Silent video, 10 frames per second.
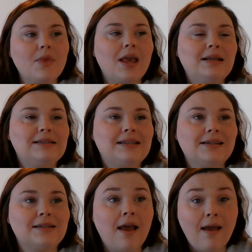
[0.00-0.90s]
and
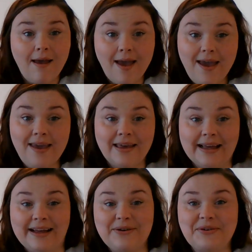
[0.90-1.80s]
says, hey,
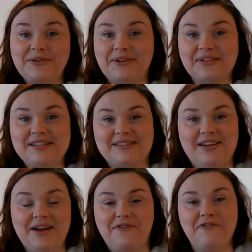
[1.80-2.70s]
I ordered all these
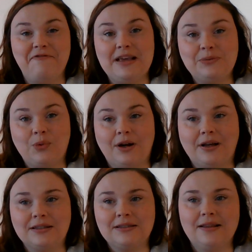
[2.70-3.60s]
different face
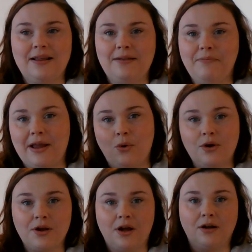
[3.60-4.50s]
products, and then my
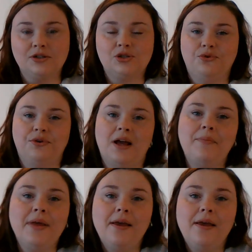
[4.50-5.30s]
order got all screwed up,